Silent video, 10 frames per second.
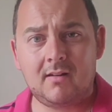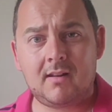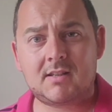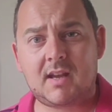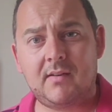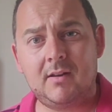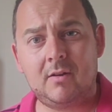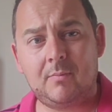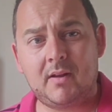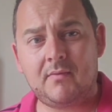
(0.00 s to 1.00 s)
Let's have a
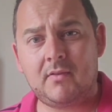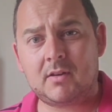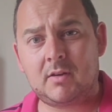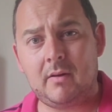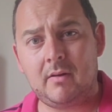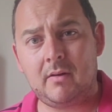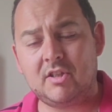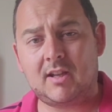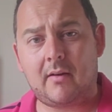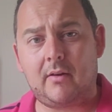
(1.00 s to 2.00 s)
little bit of a
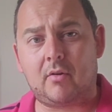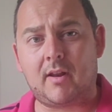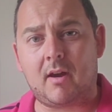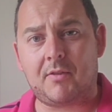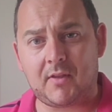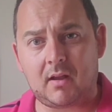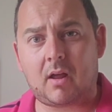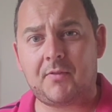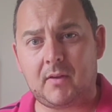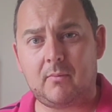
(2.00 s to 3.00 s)
community going on here. I
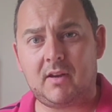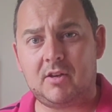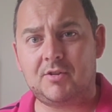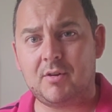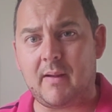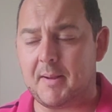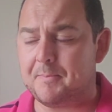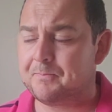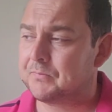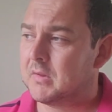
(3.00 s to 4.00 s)
think we can do
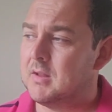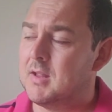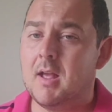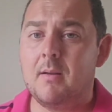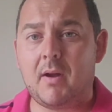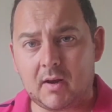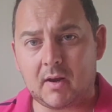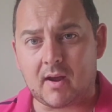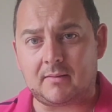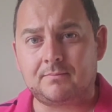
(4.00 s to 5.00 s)
it. But
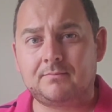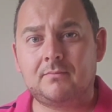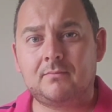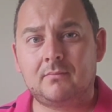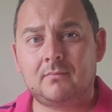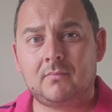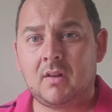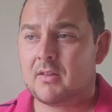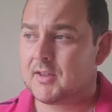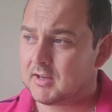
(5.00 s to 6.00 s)
anyway,
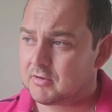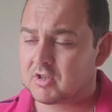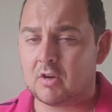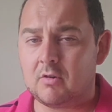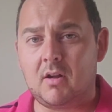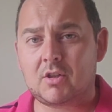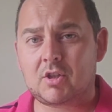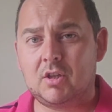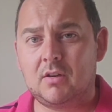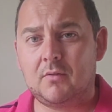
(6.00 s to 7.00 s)
thank you so
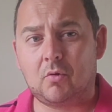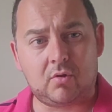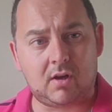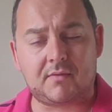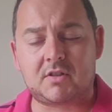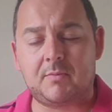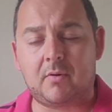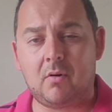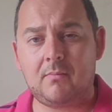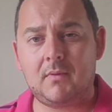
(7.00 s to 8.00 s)
much for all the love and
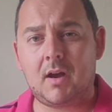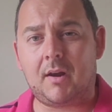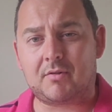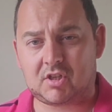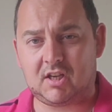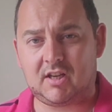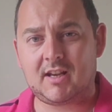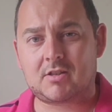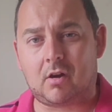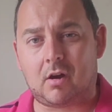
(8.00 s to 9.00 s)
support. And I'll see you
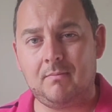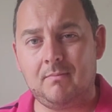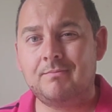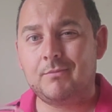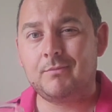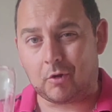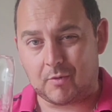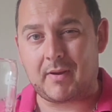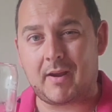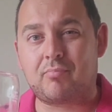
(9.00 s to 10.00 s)
next time on
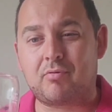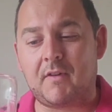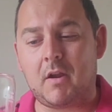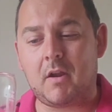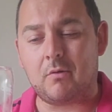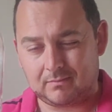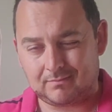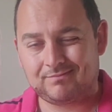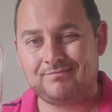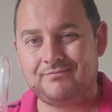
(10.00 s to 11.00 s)
the big review.
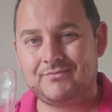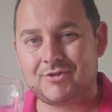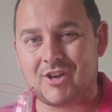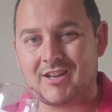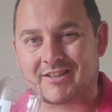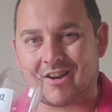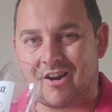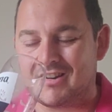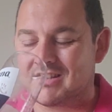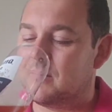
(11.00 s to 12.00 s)
Cheers,
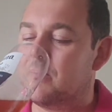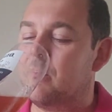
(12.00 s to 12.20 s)
guys.